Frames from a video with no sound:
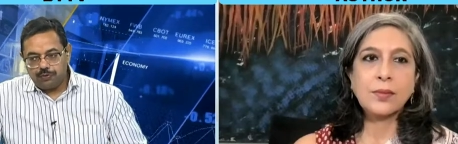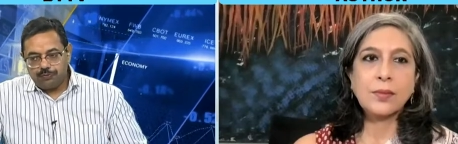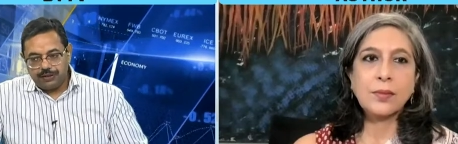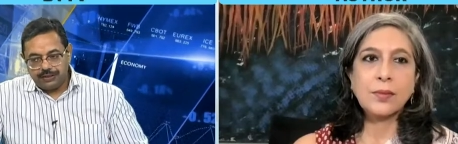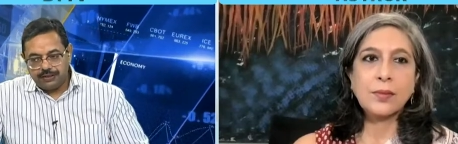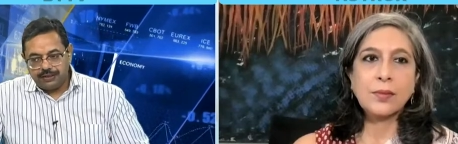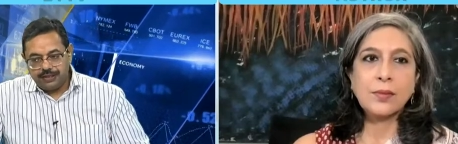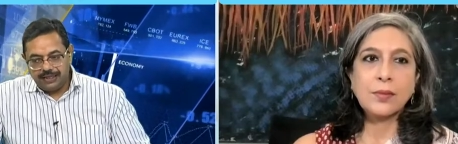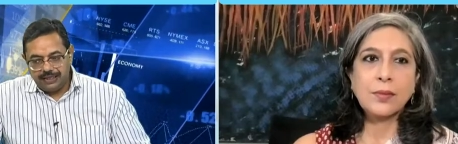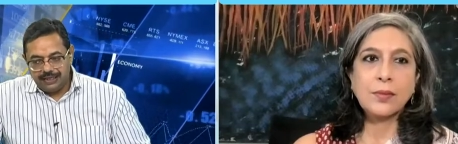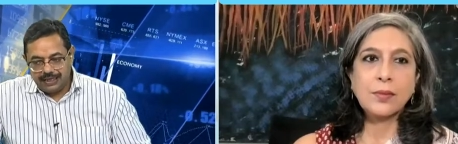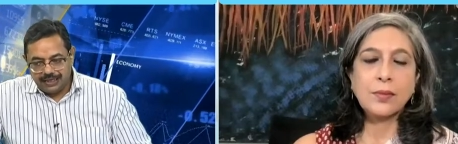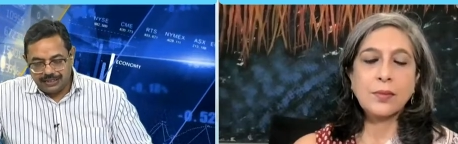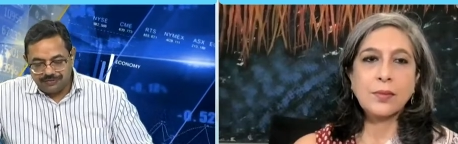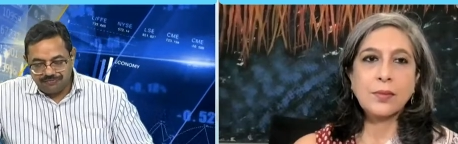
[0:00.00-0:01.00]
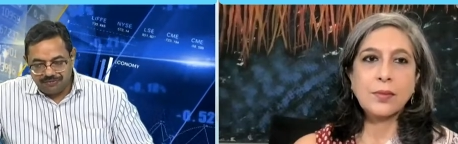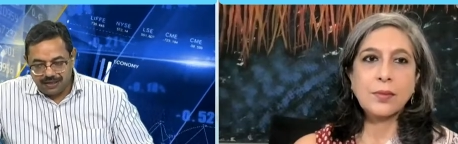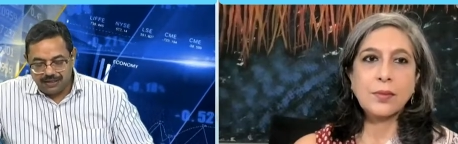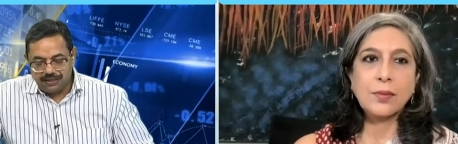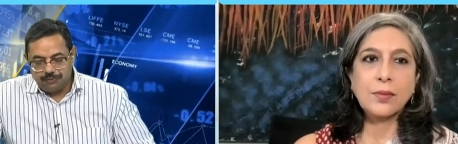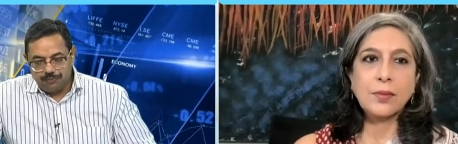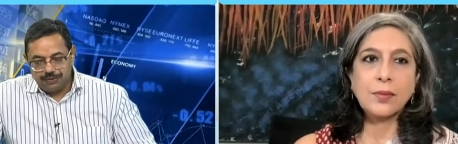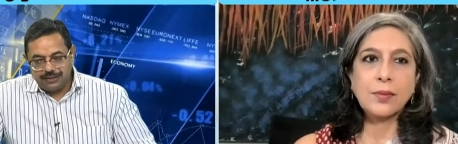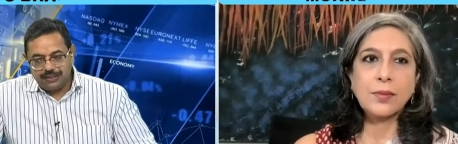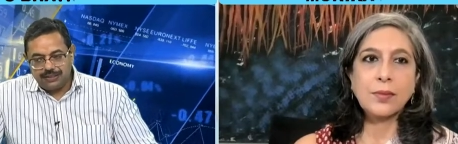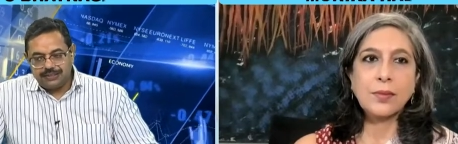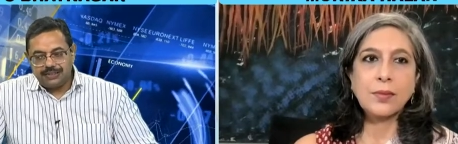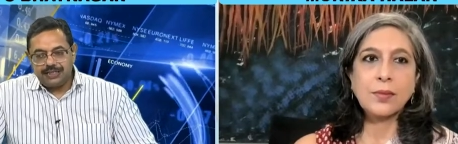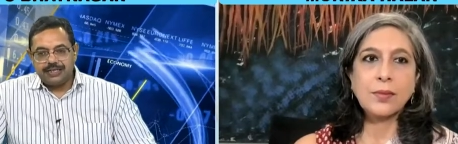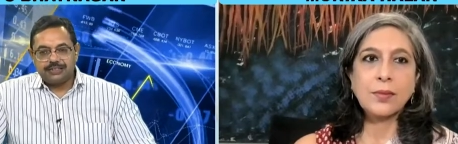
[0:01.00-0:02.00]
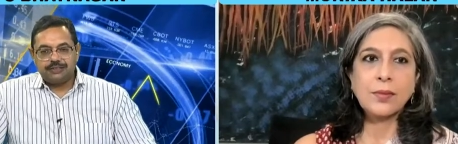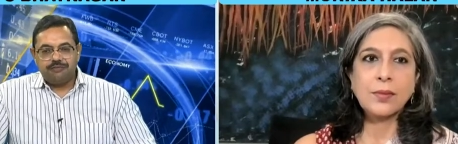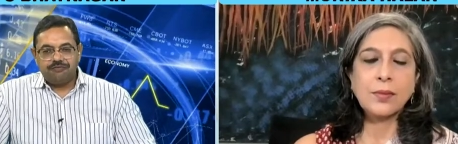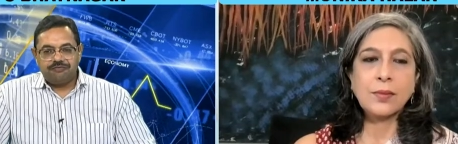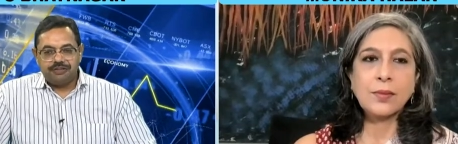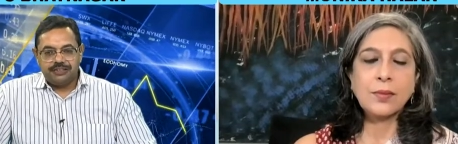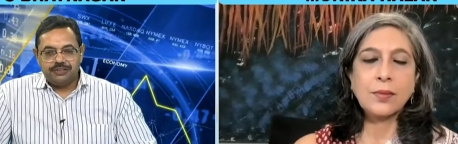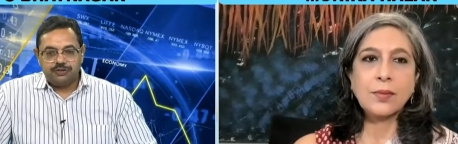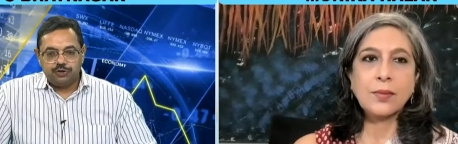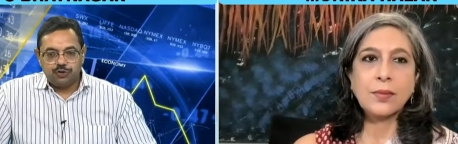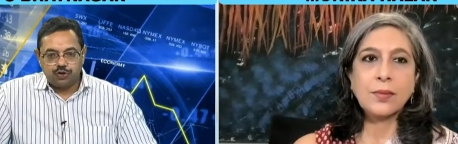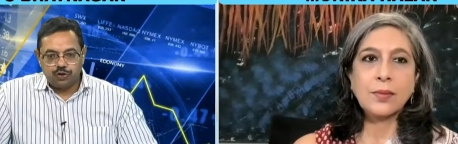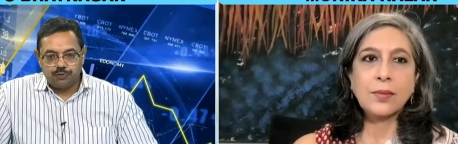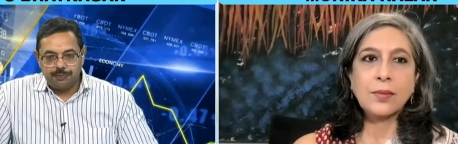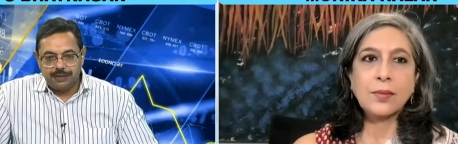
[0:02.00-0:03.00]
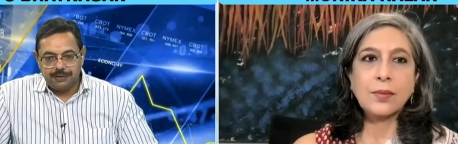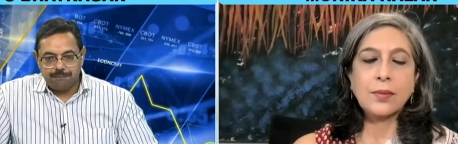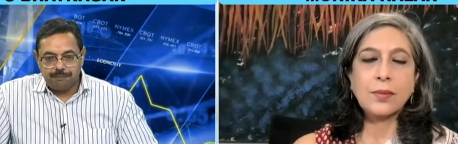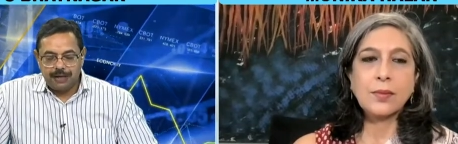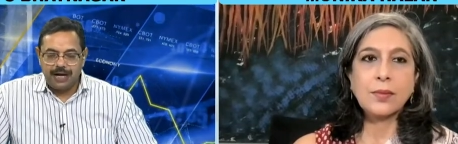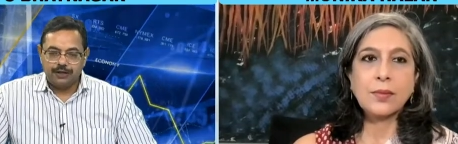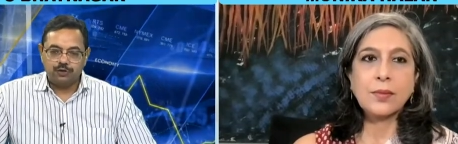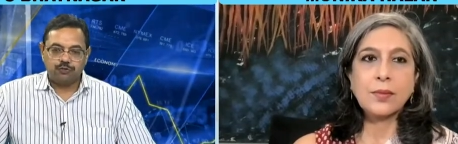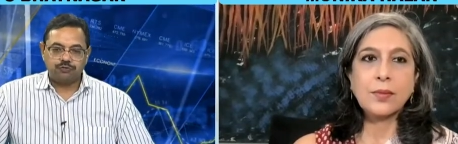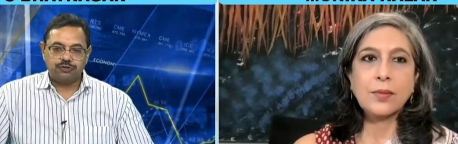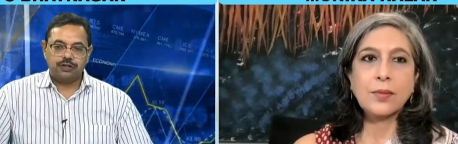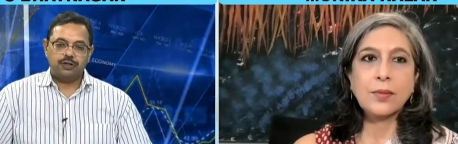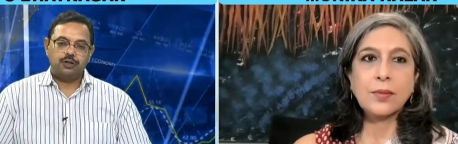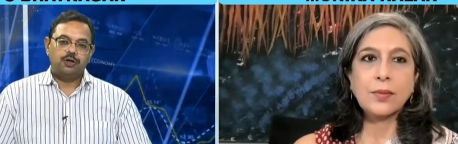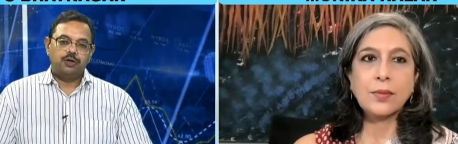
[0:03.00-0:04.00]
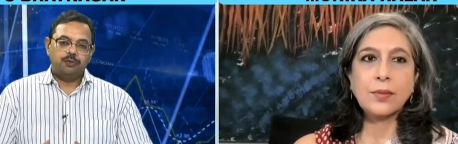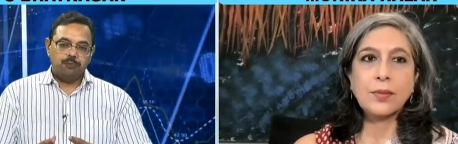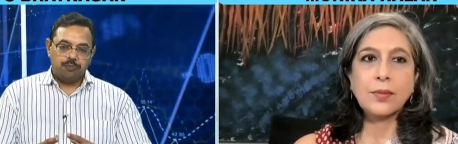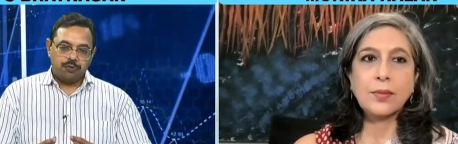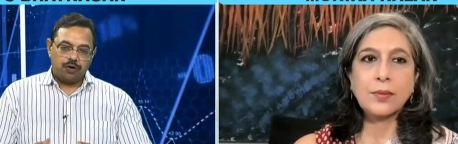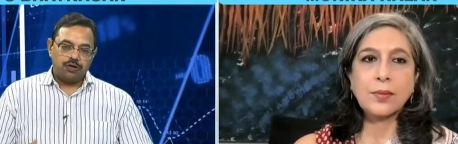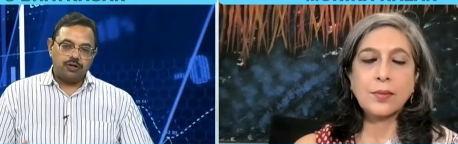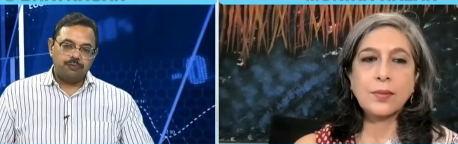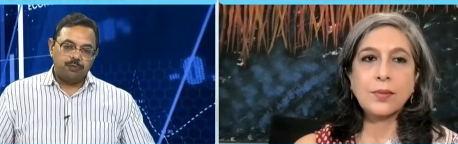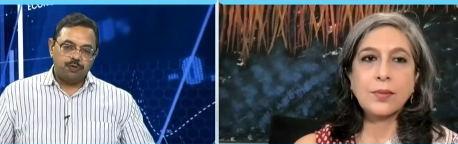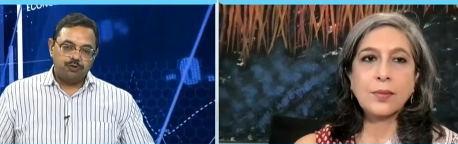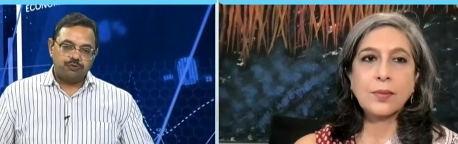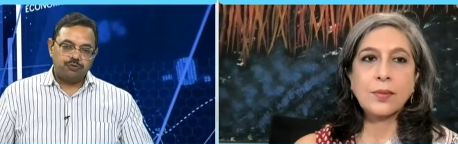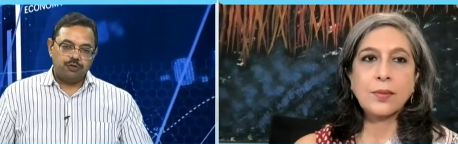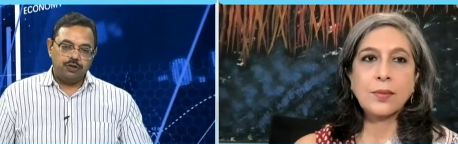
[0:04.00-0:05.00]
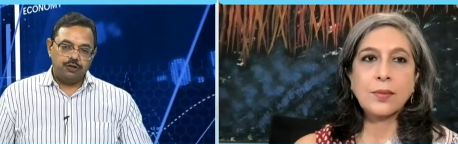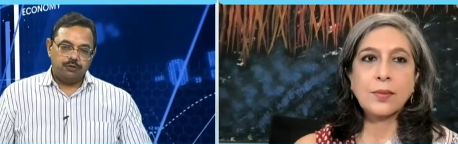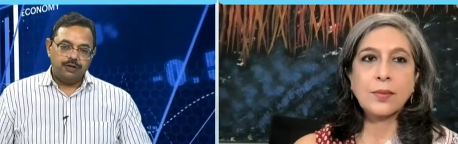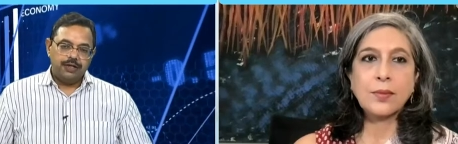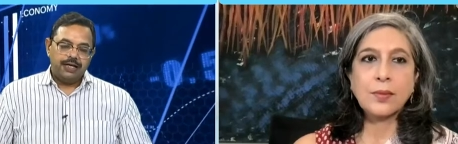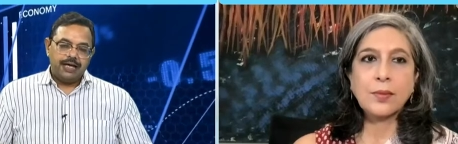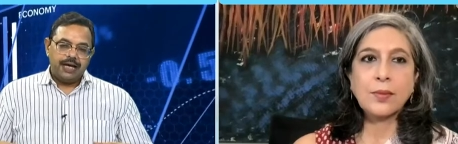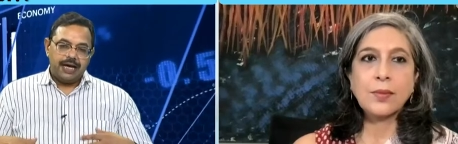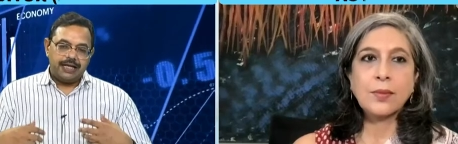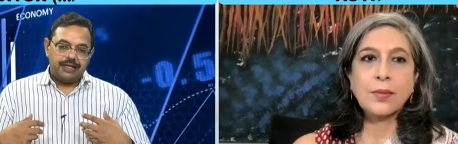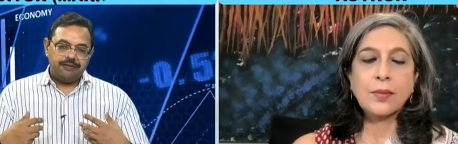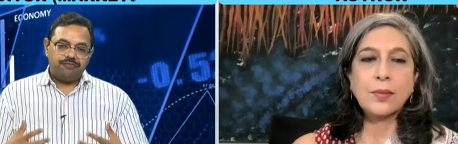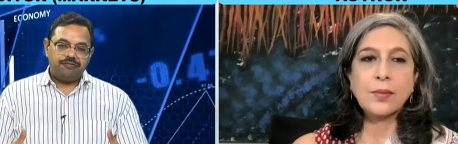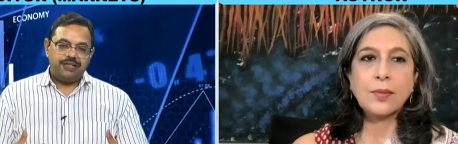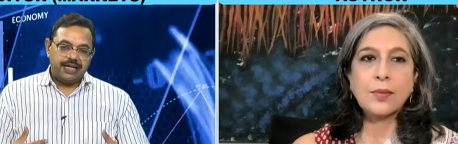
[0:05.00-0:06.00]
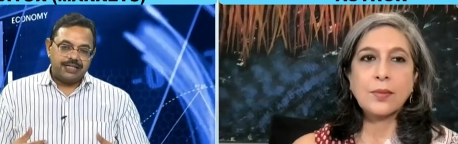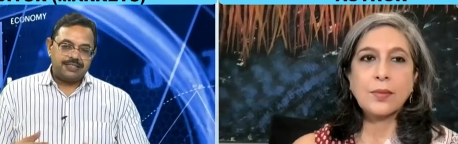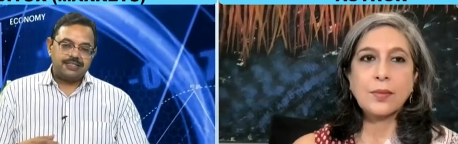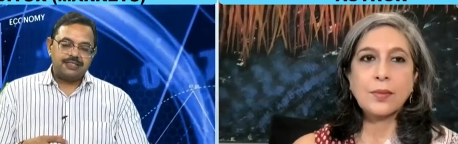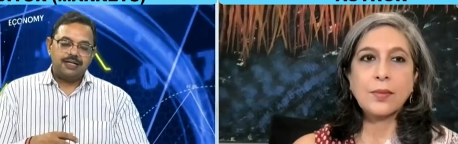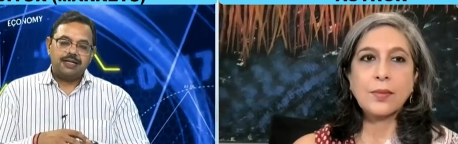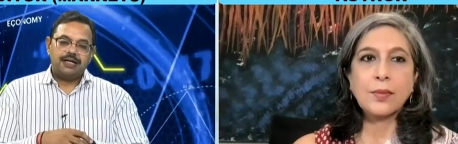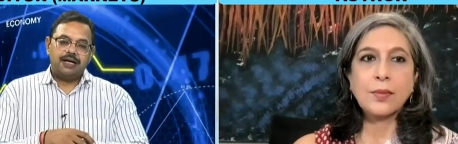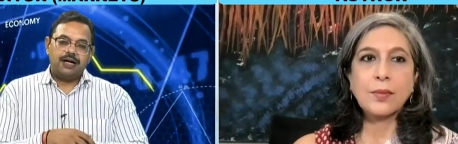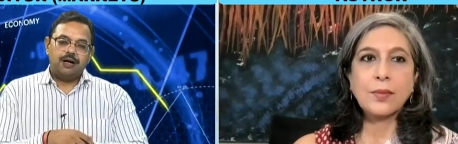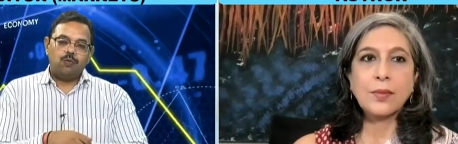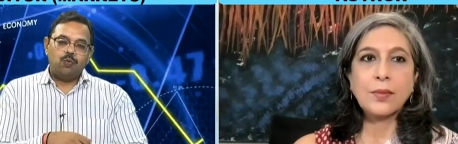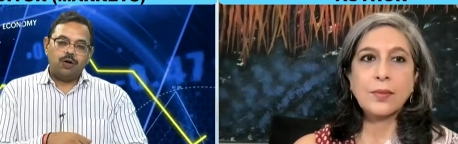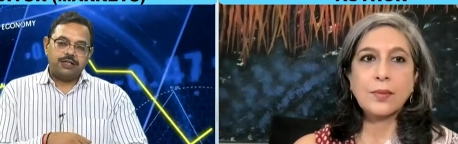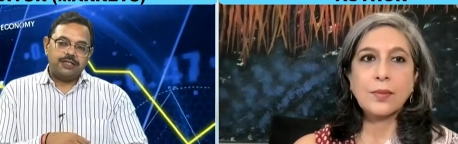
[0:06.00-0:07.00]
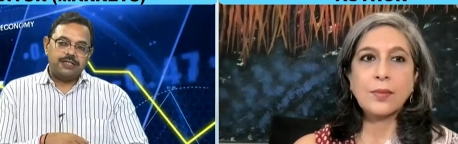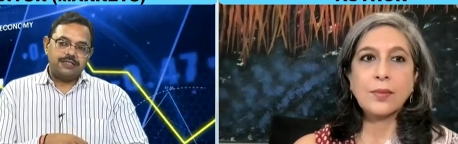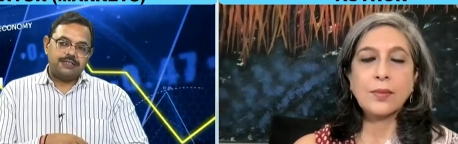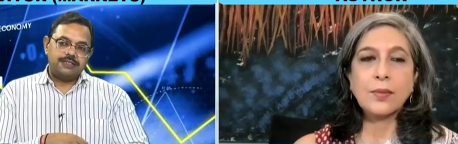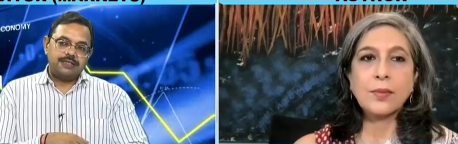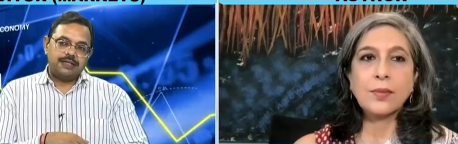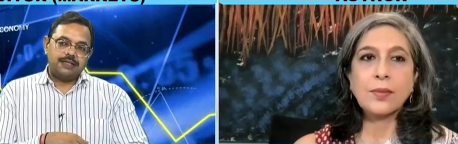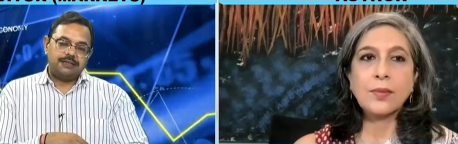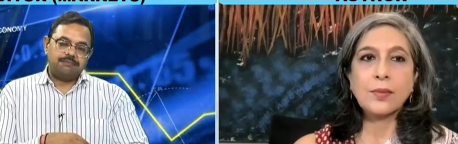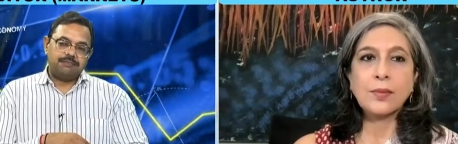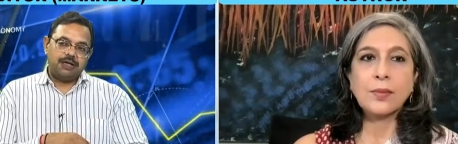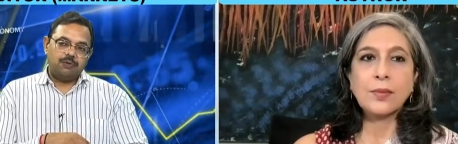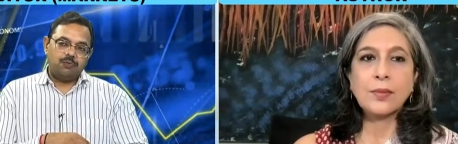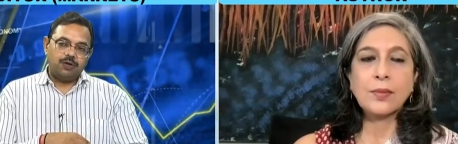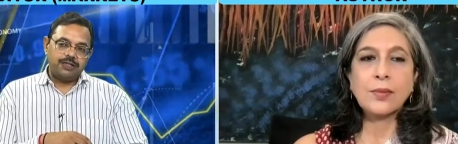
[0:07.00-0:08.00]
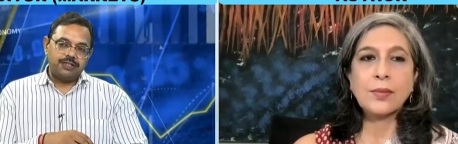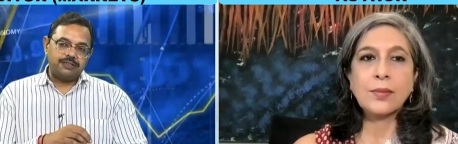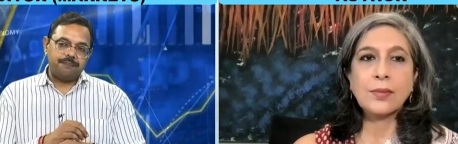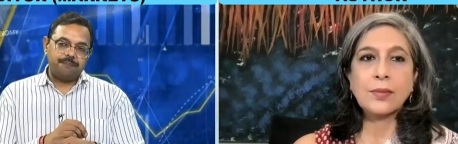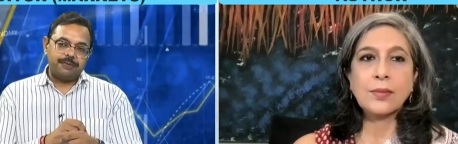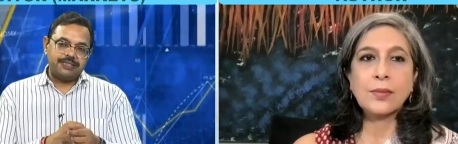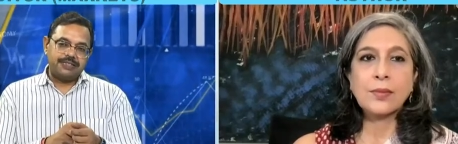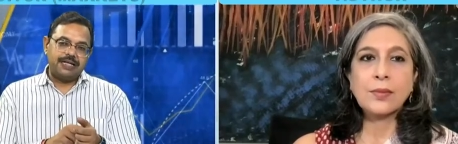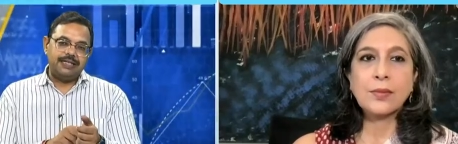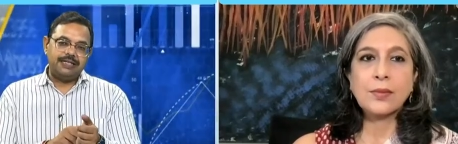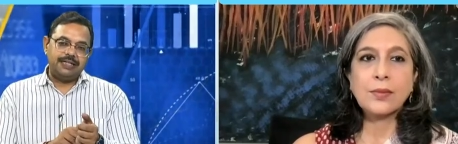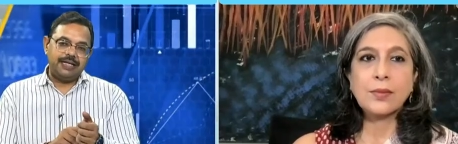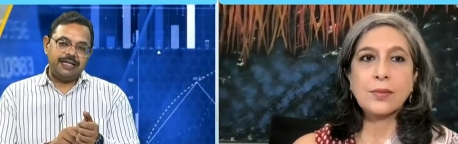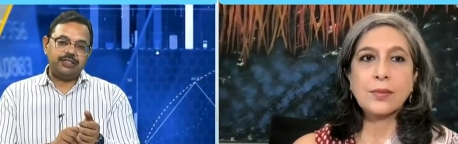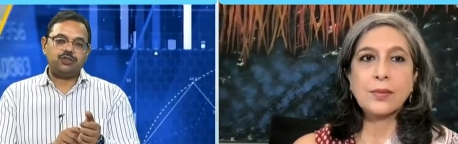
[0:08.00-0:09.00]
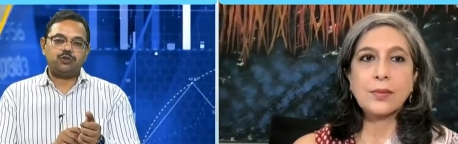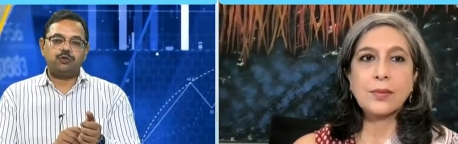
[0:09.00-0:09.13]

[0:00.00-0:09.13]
Speaker 1: whether index, uh, whether international funds should be a part of a broader portfolio, and if yes, uh, what is uh, uh, what is the percentage